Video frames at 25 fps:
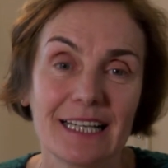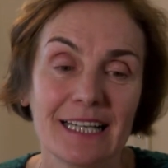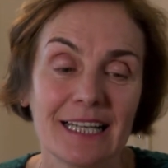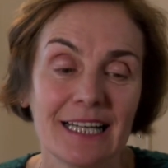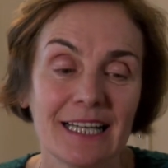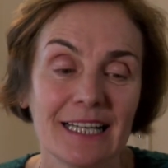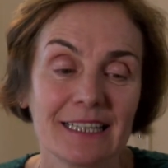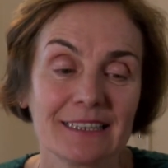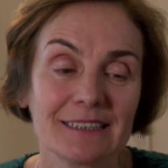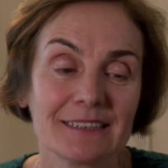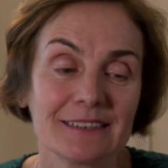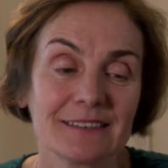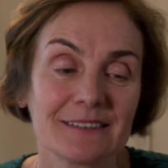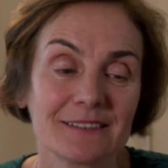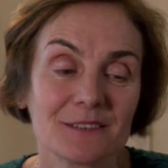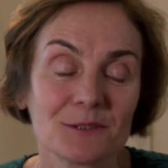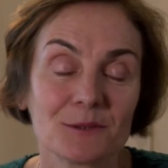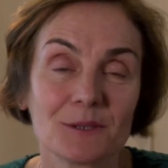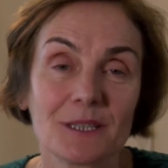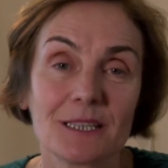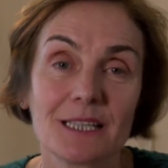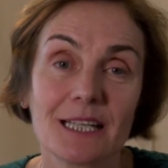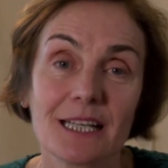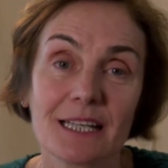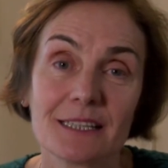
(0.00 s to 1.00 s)
And so
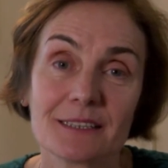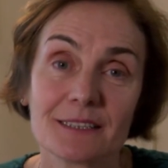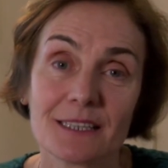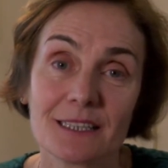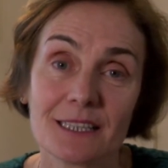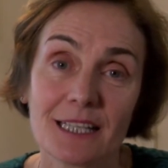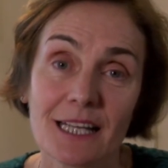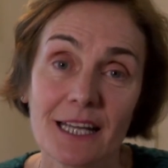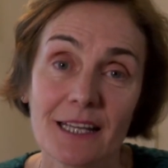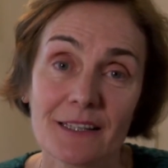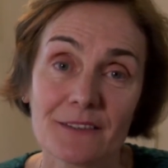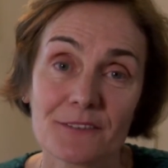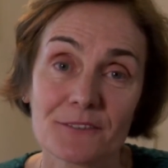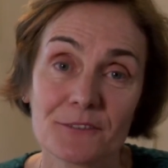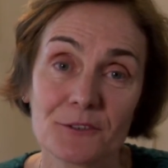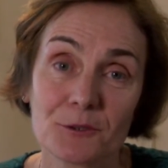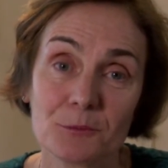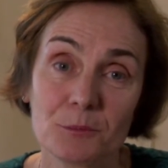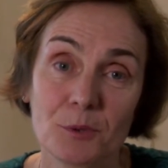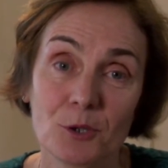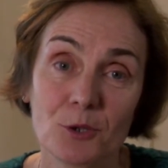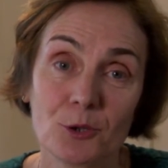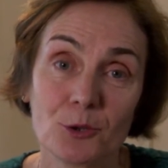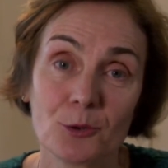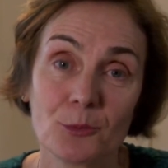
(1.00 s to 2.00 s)
the last few
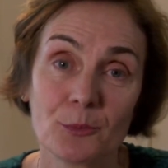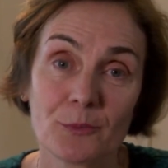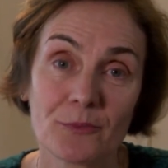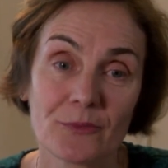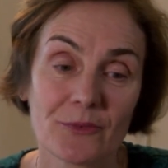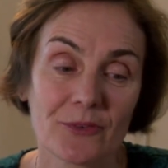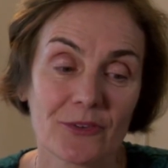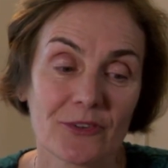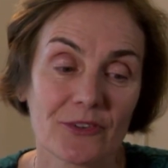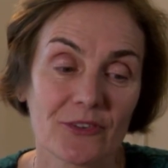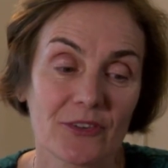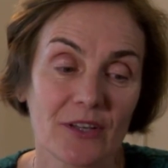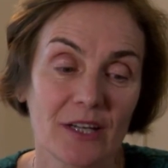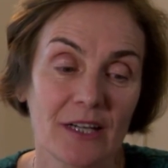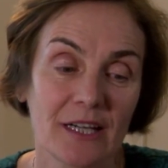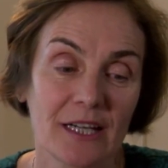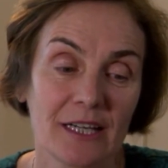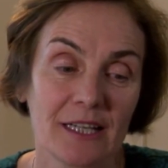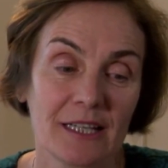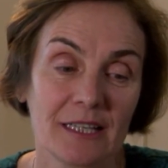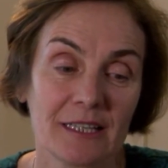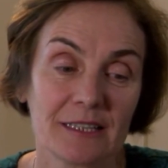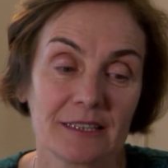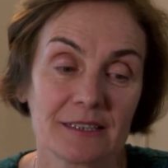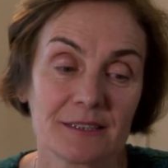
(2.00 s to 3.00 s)
poems
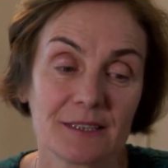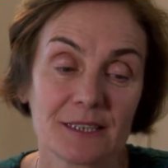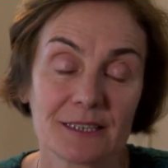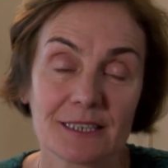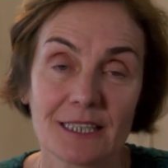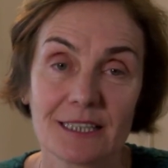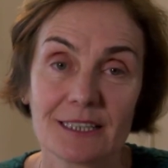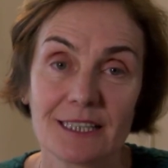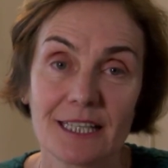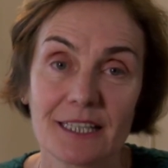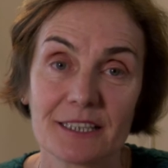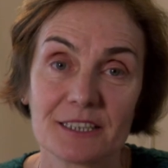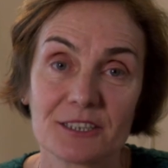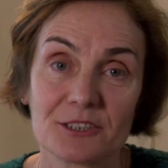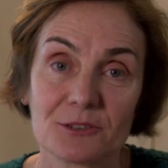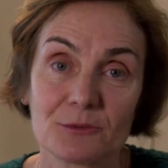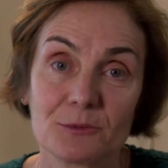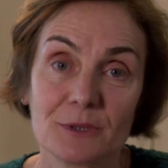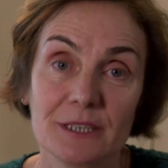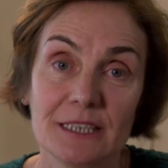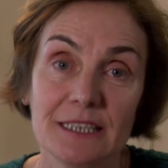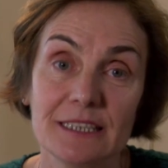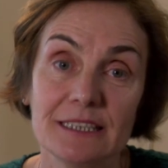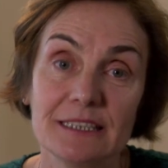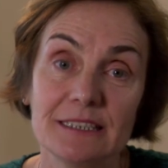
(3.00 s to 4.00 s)
that I'd like to
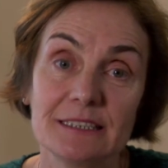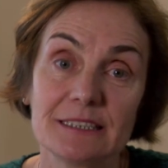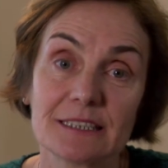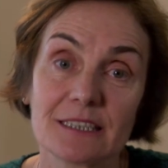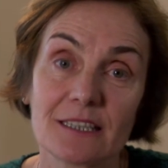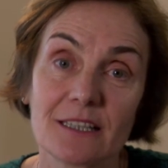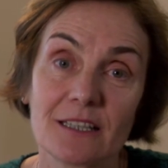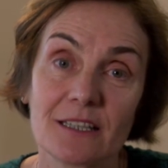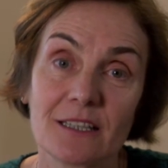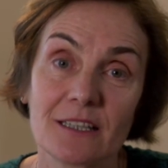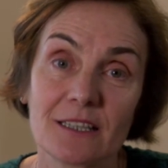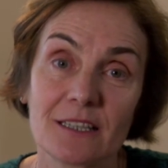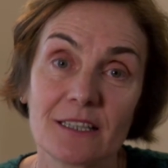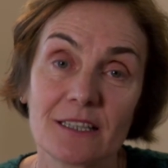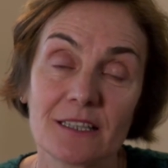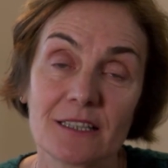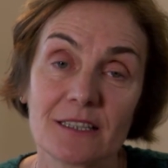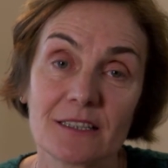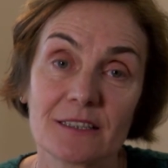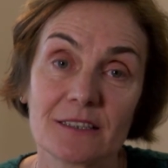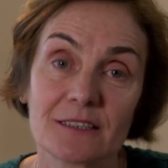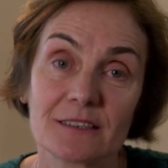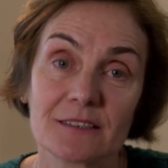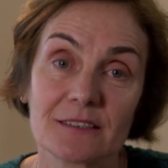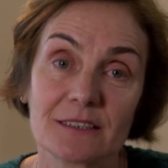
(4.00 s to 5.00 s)
read
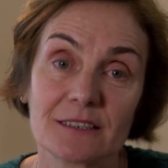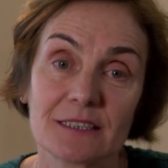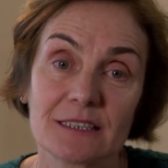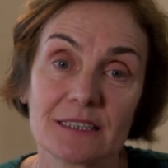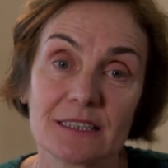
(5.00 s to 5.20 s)
are